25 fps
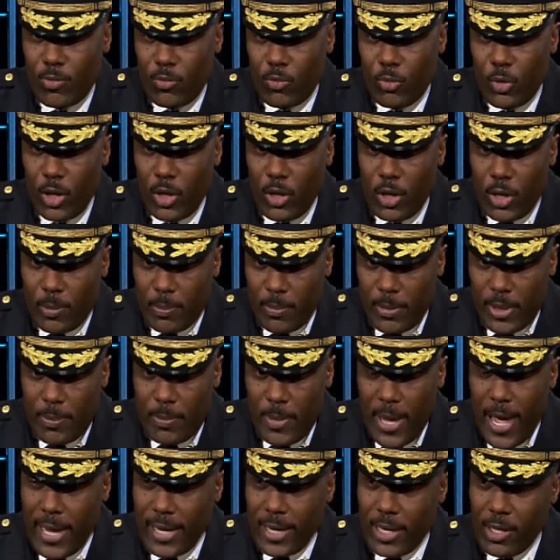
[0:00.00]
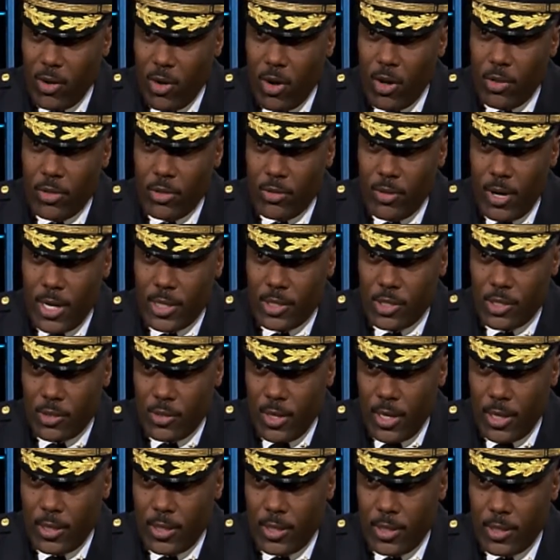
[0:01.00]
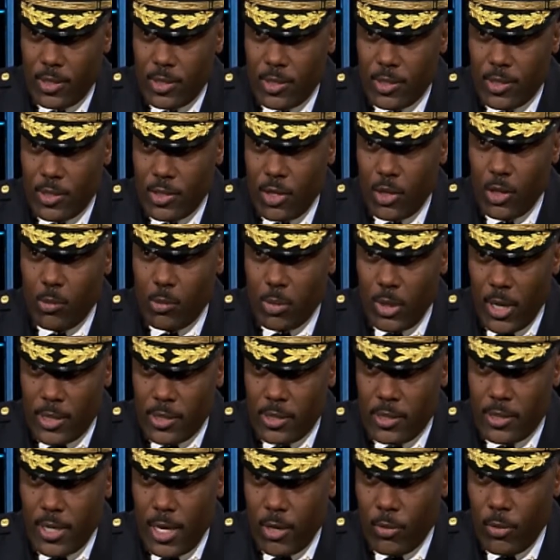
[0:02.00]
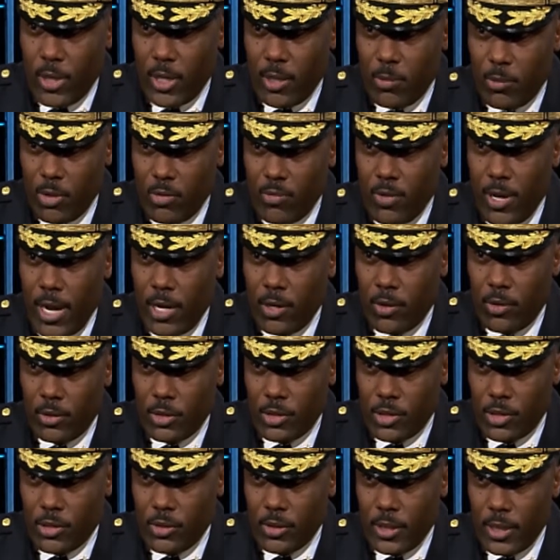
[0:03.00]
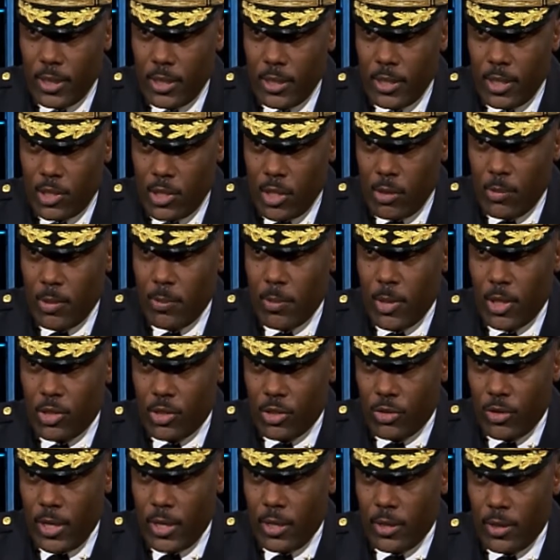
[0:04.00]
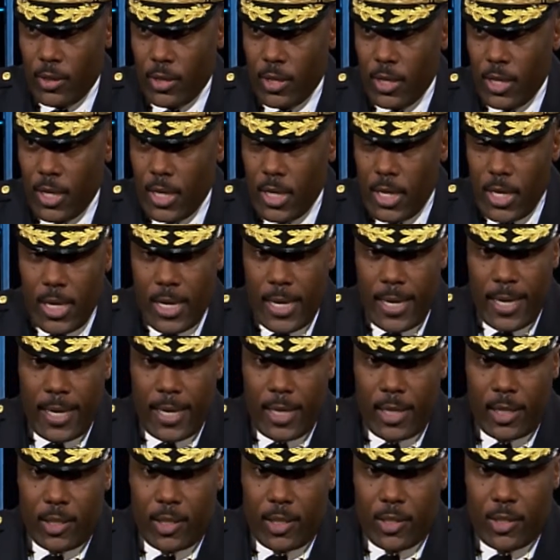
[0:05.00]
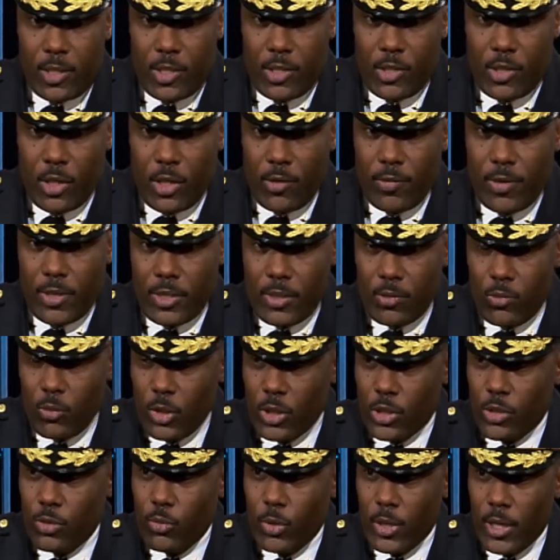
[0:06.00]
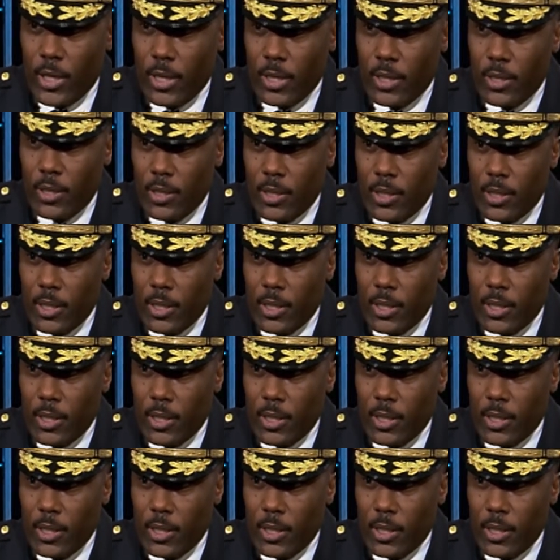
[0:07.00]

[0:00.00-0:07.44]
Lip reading: we're going to be back at authorized strength. So the presence that we can provide on the street is going to be much greater, and the service in which we,